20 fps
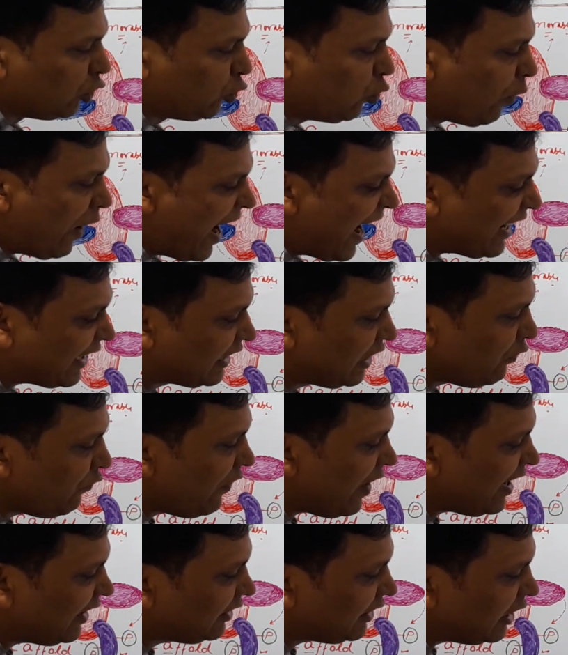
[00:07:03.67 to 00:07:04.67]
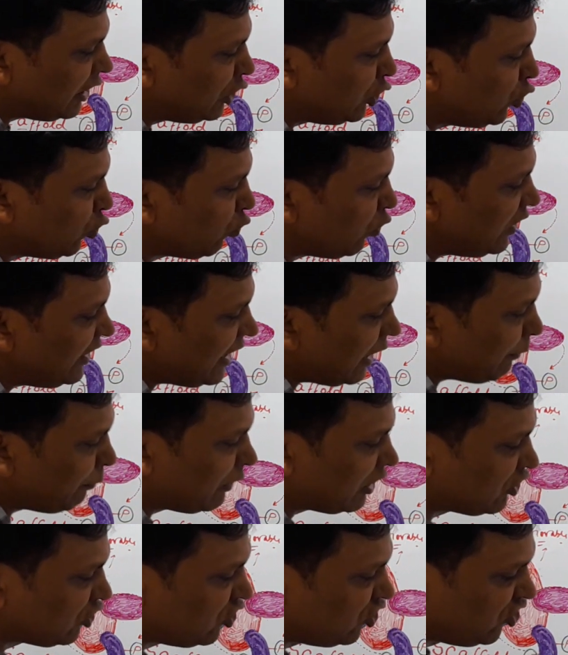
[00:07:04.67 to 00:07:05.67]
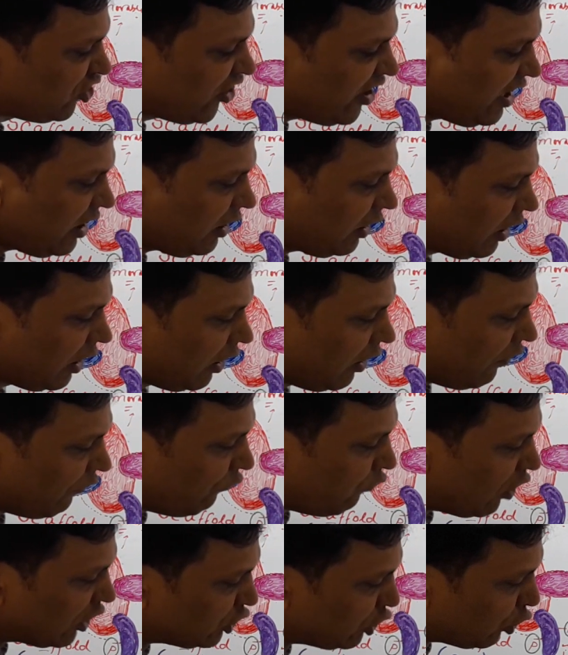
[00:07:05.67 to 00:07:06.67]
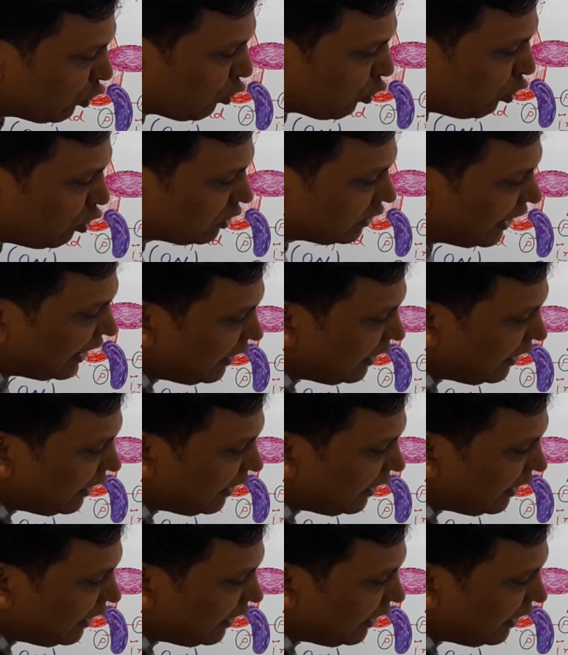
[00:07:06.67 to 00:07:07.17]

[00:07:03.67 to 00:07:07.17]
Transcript: to activate the nuclear machinery for the growth